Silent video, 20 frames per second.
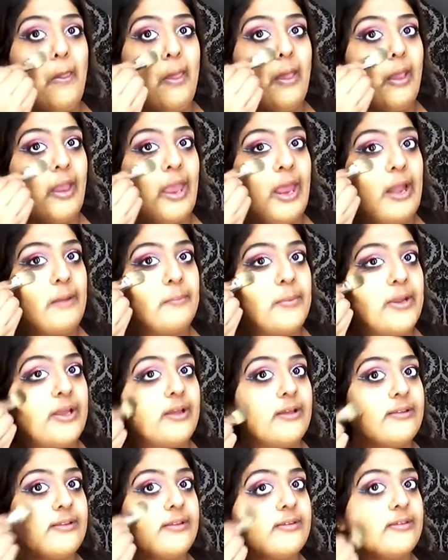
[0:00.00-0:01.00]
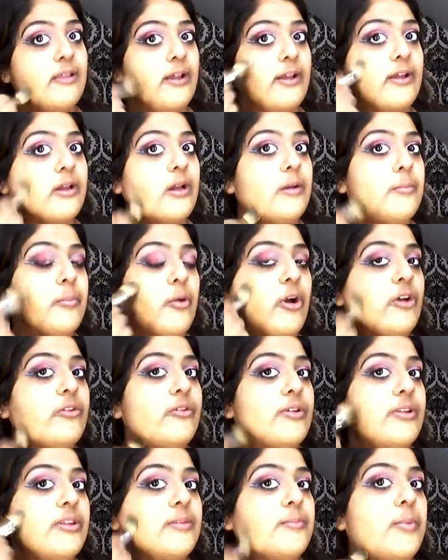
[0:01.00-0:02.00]
again because it's like a
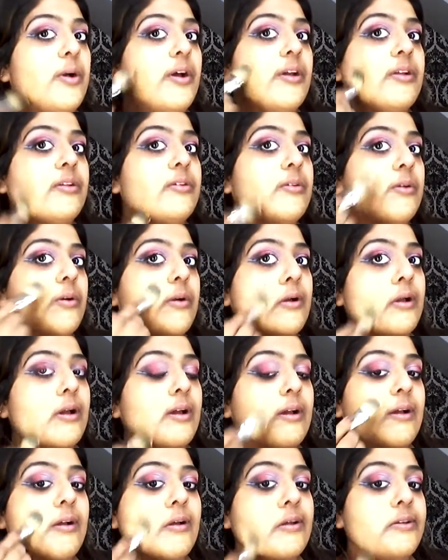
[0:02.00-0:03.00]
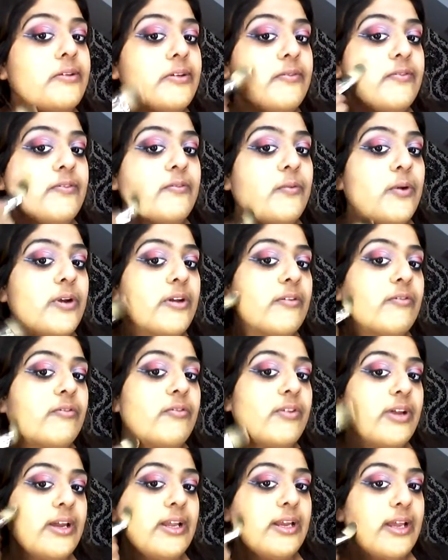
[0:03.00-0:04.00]
bridal inspired look and because you want a
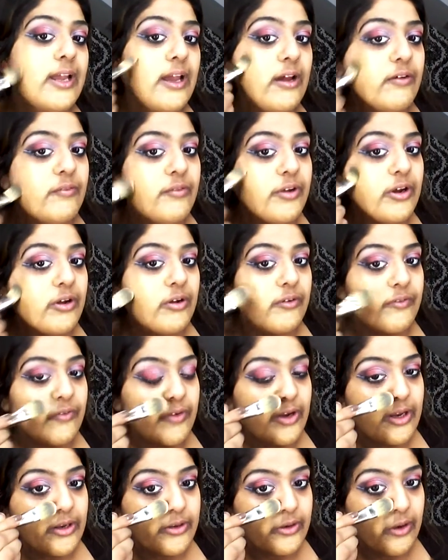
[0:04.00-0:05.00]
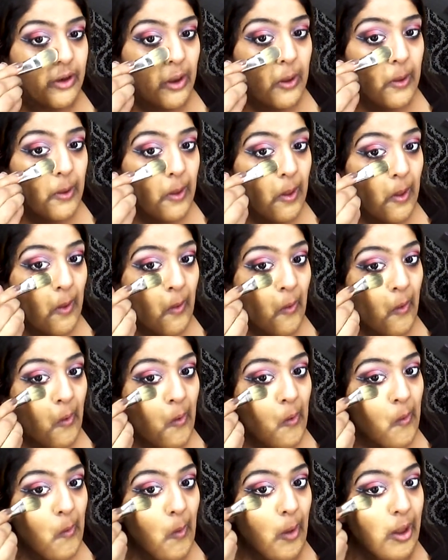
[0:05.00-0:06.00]
really heavy coverage
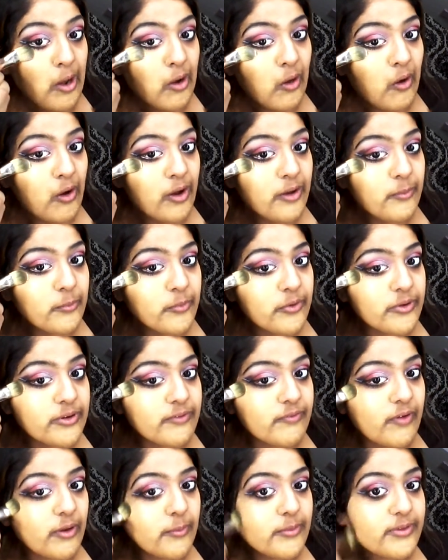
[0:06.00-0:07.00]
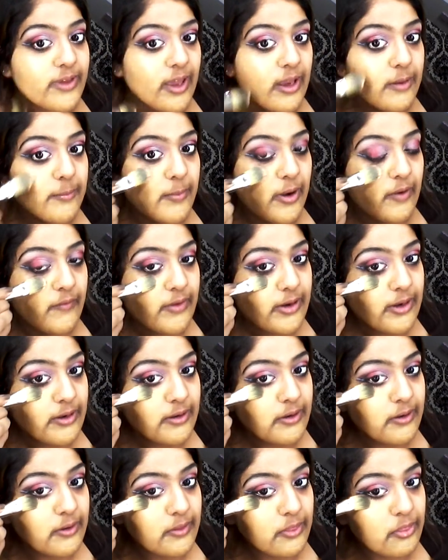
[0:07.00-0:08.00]
I, I would if I was getting
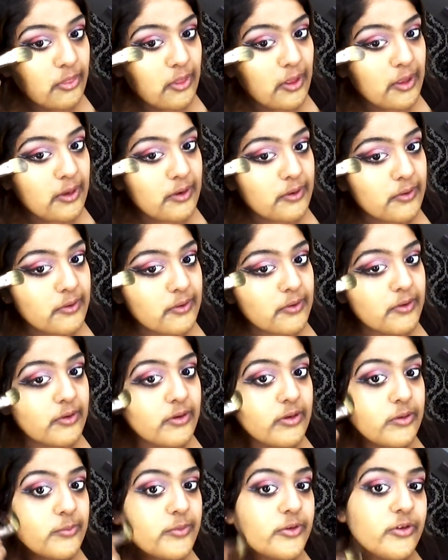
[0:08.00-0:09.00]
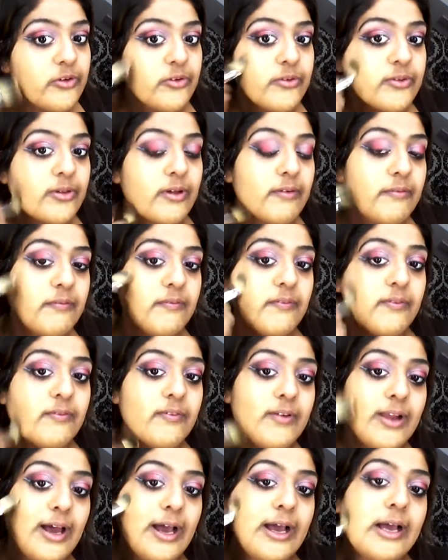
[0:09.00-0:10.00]
married then you would use a
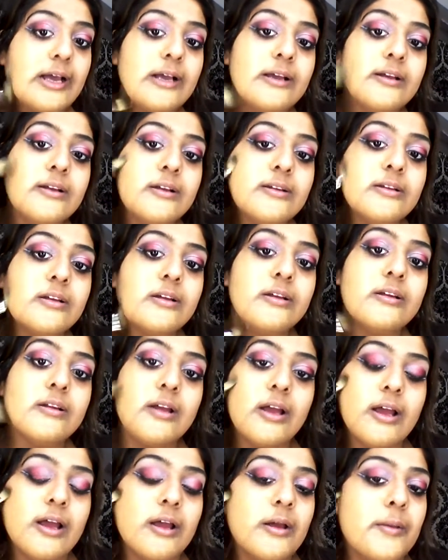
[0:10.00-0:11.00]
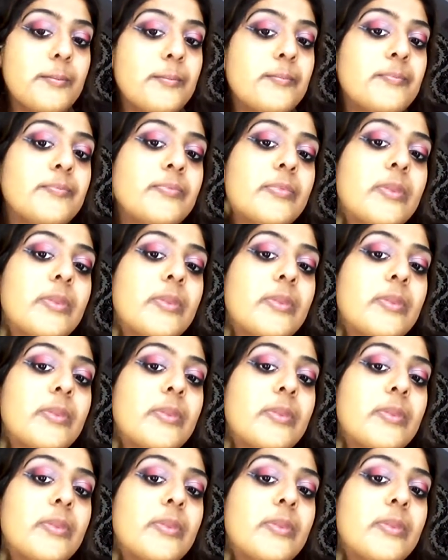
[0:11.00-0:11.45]
flat um,